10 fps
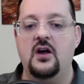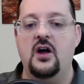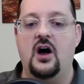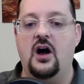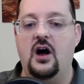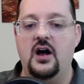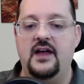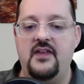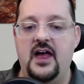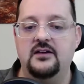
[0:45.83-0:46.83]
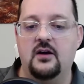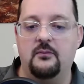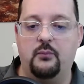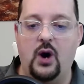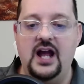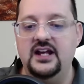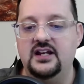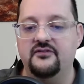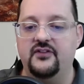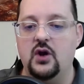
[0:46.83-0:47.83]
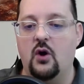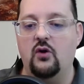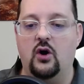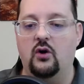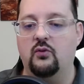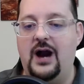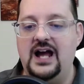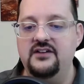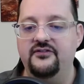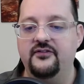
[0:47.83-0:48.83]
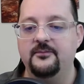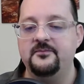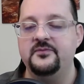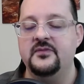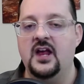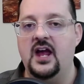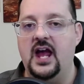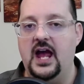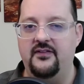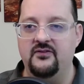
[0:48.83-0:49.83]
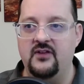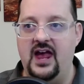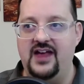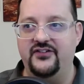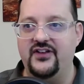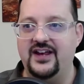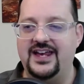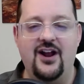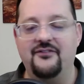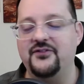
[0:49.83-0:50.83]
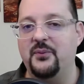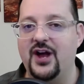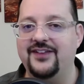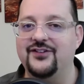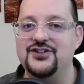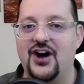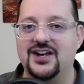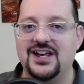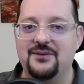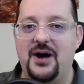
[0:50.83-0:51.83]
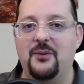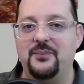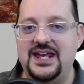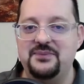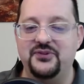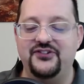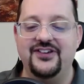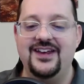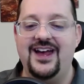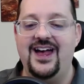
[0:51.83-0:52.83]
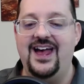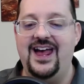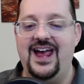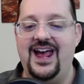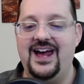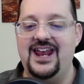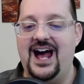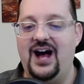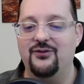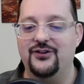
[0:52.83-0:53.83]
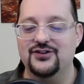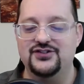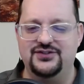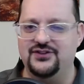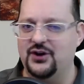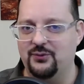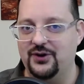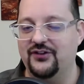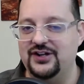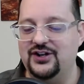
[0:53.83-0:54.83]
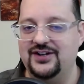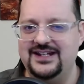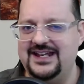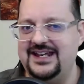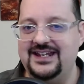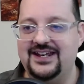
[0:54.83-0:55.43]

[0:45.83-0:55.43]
And then Bryan and Finola arrive. And as they get off the plane, they're talking about Peeps and how they're really good to eat,